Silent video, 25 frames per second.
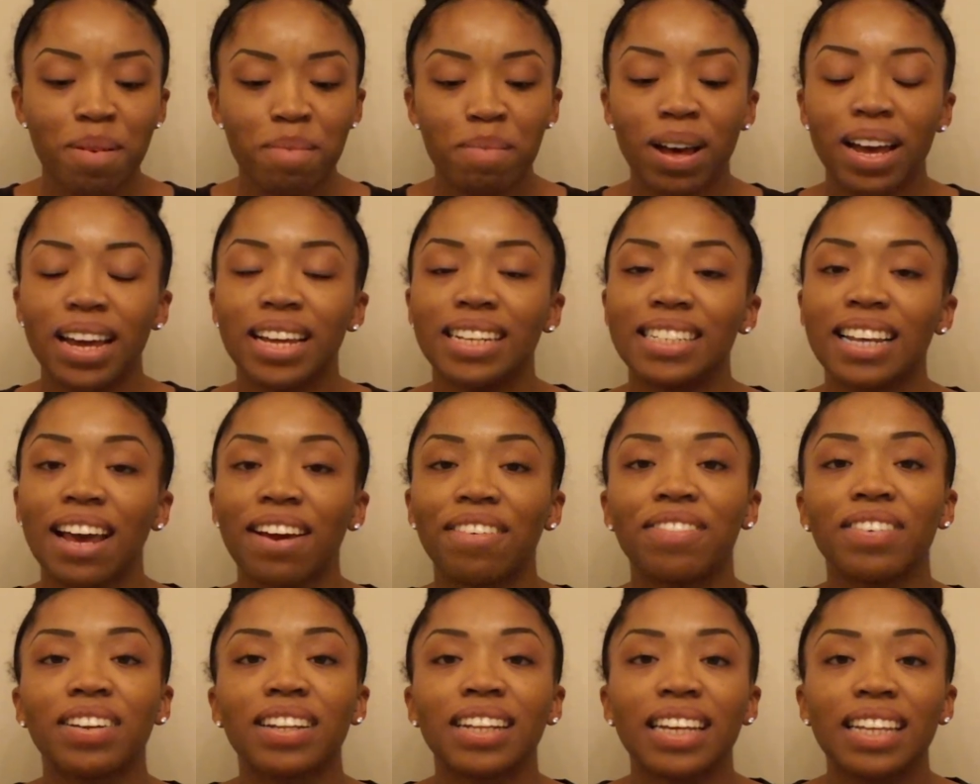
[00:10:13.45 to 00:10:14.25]
but
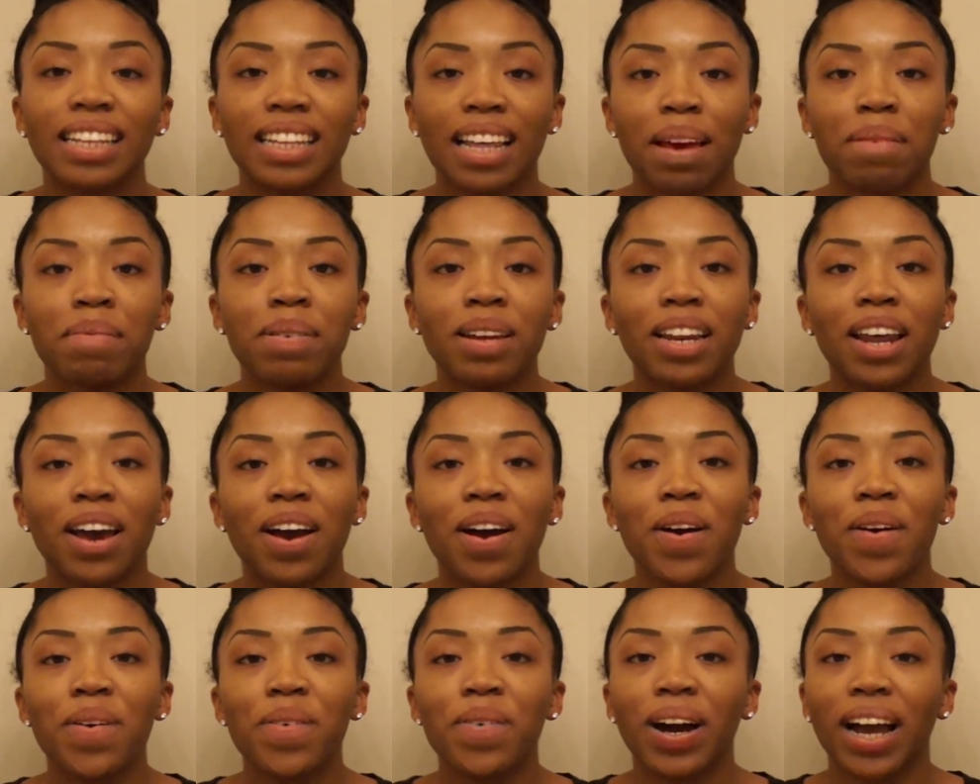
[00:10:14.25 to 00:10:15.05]
definitely let me
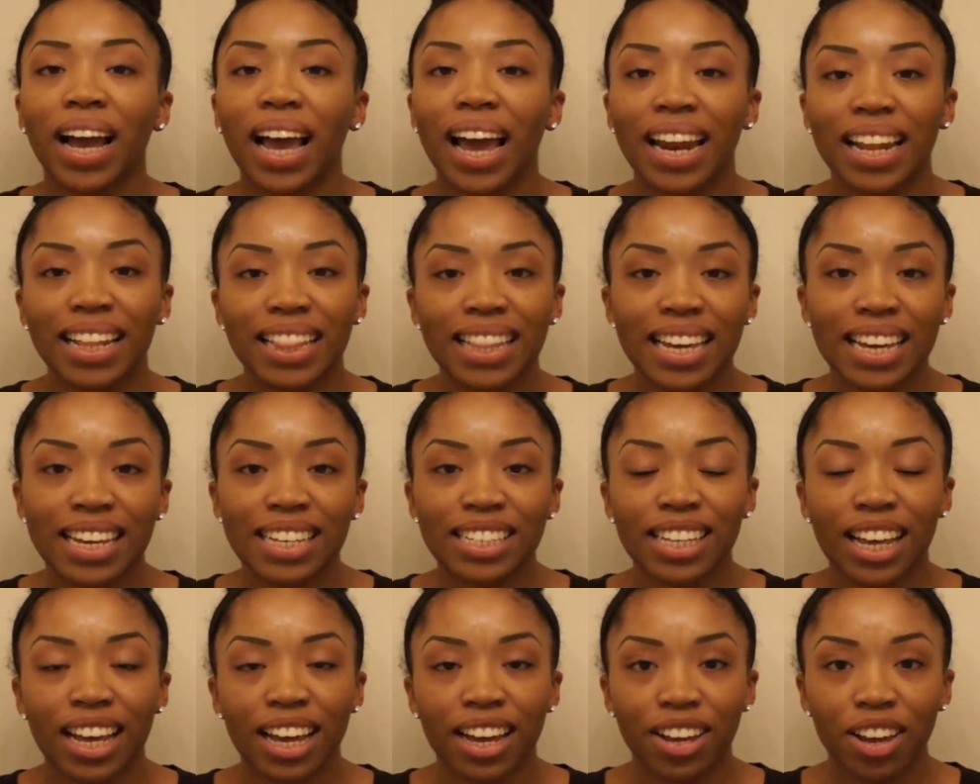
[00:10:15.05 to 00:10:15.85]
know what kind of
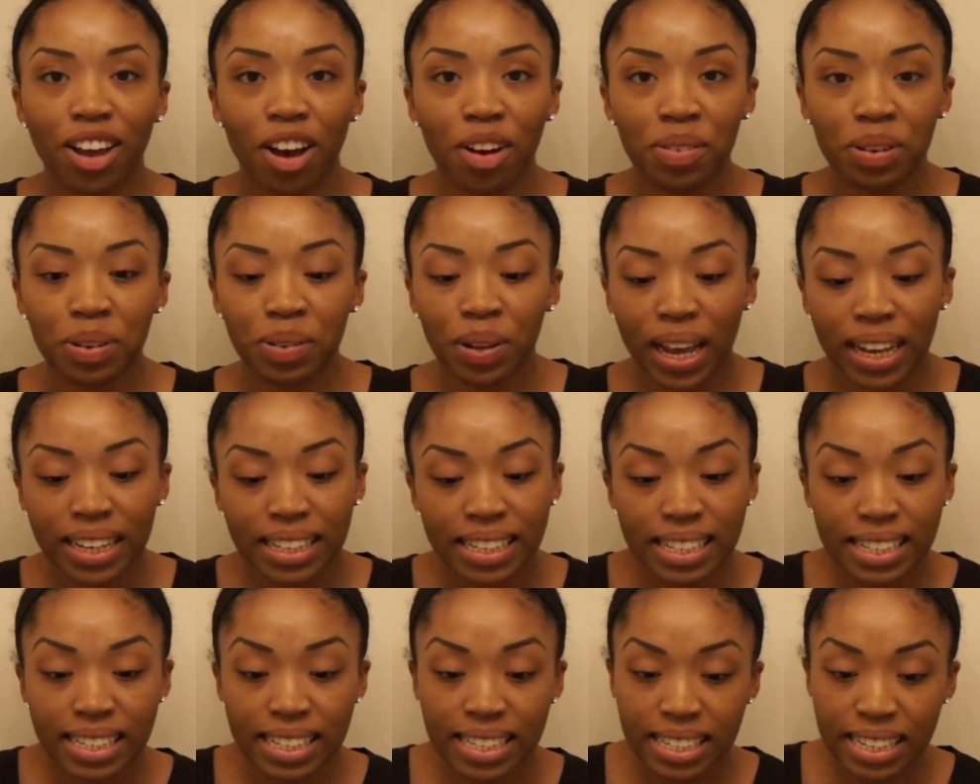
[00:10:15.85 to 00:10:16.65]
things that y'all would like
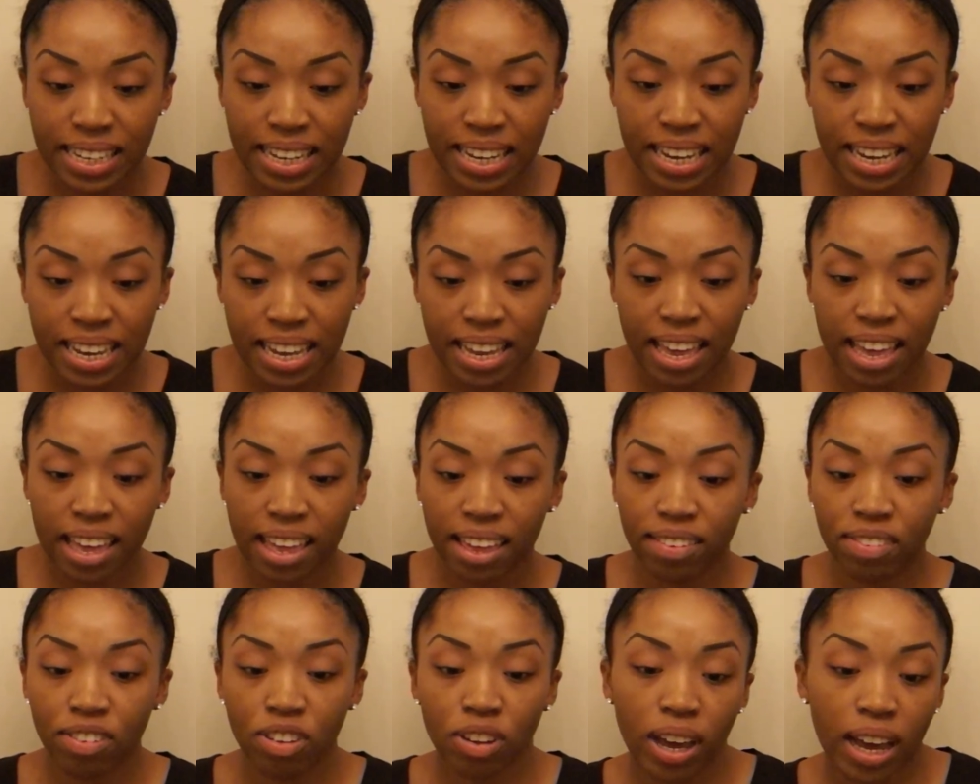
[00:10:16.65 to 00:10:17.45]
to see
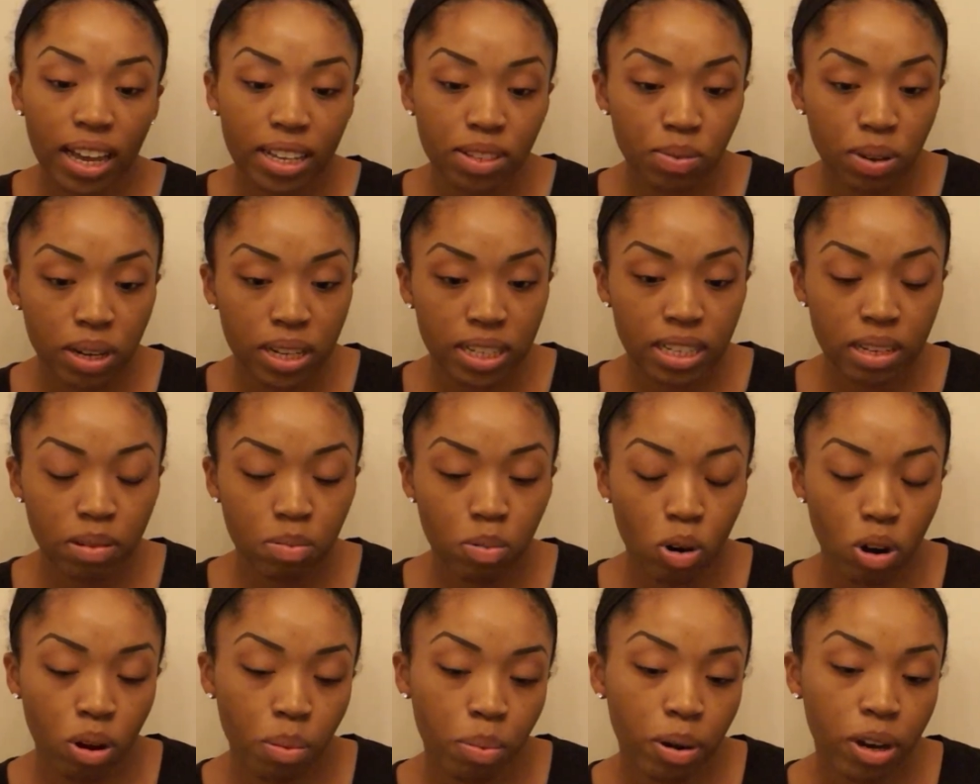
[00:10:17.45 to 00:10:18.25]
if you guys want to see
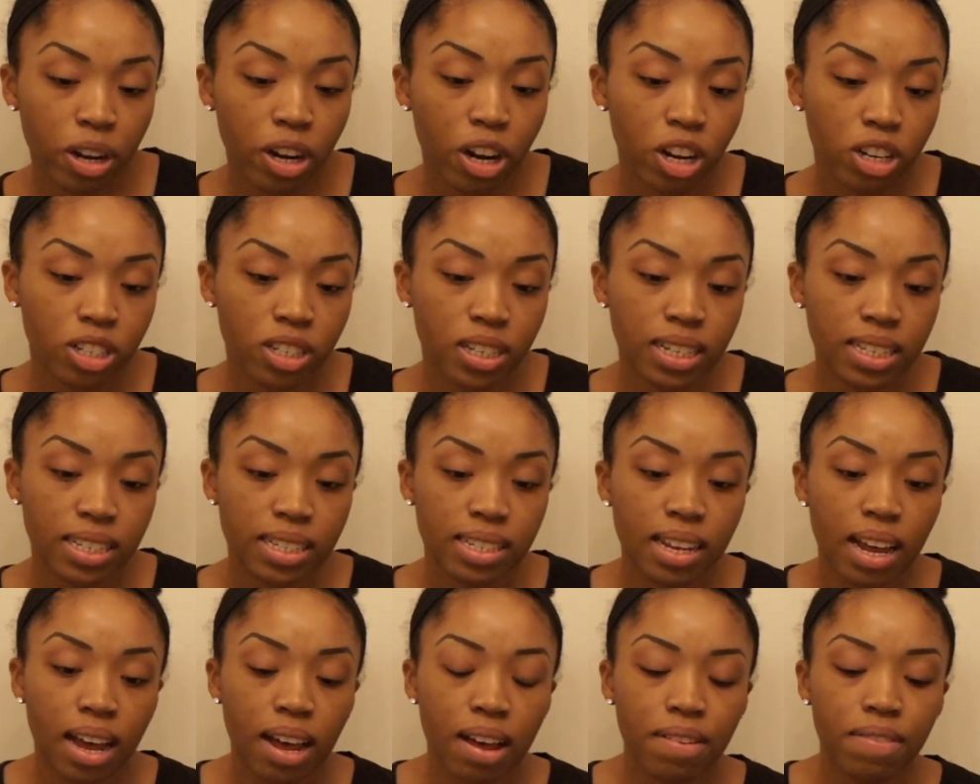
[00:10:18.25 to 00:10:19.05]
more pre-nursing
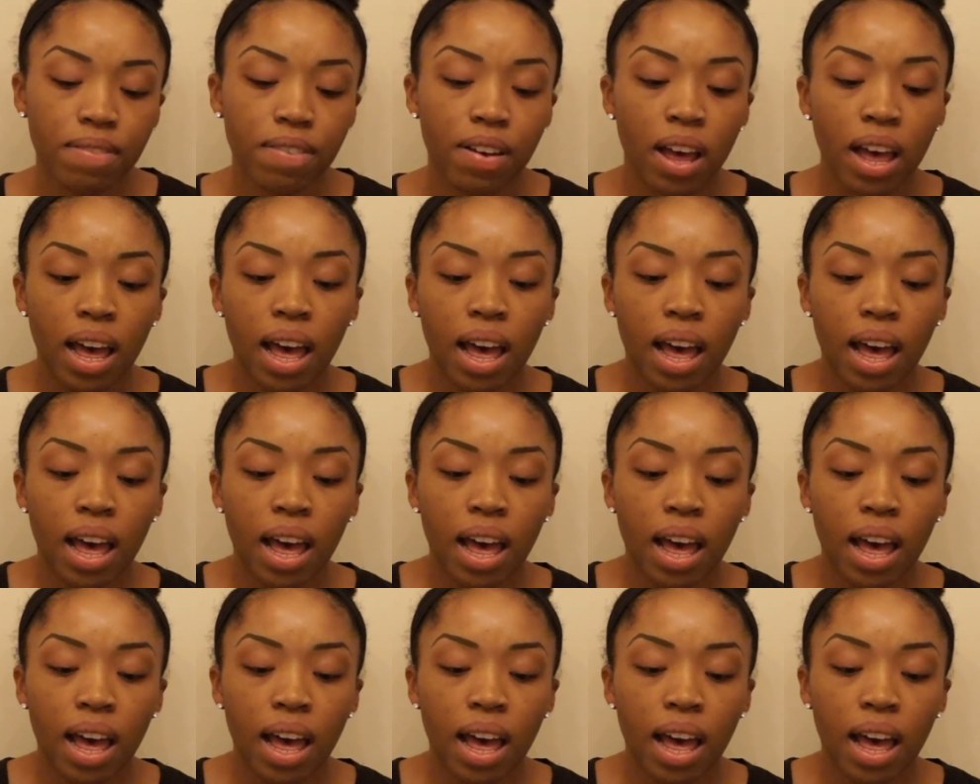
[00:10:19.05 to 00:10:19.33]
stuff.